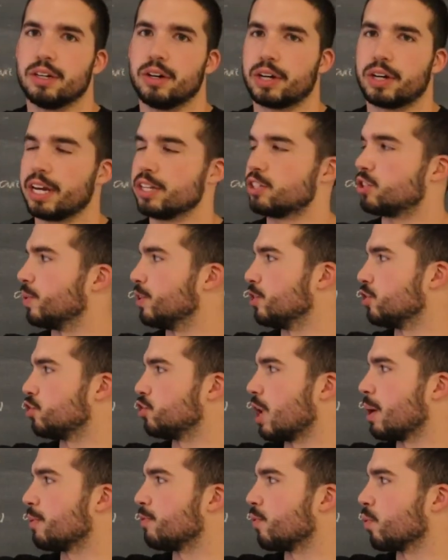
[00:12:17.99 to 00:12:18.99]
Okay? So we just
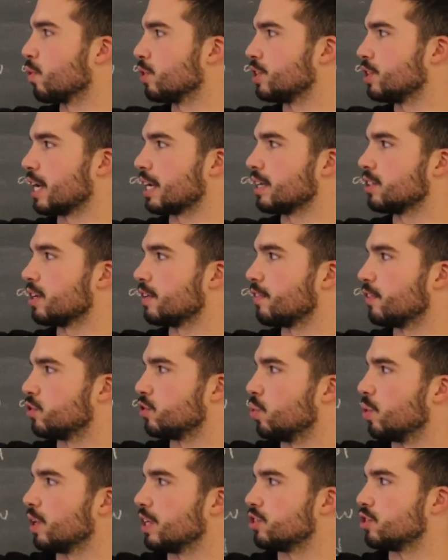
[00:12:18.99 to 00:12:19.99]
dropped 4 seconds off
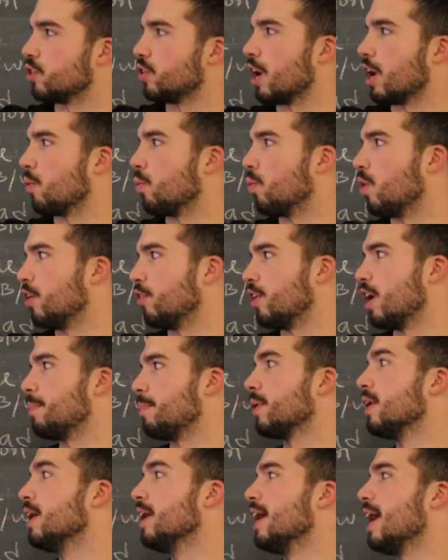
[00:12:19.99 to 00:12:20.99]
the 20, so now 1
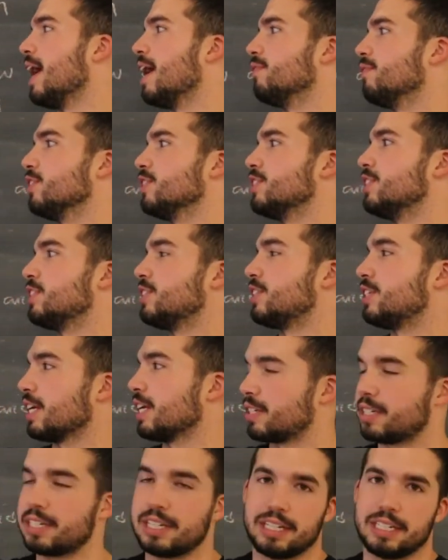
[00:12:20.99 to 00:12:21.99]
rep every
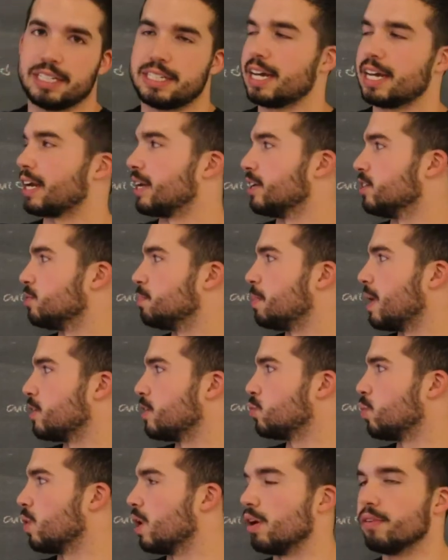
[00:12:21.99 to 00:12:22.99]
16 seconds by
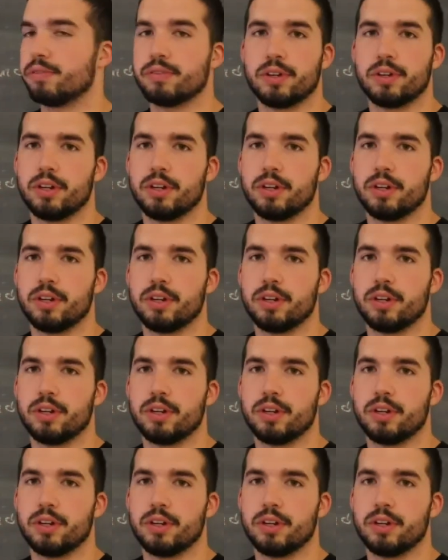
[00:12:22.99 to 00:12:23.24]
12.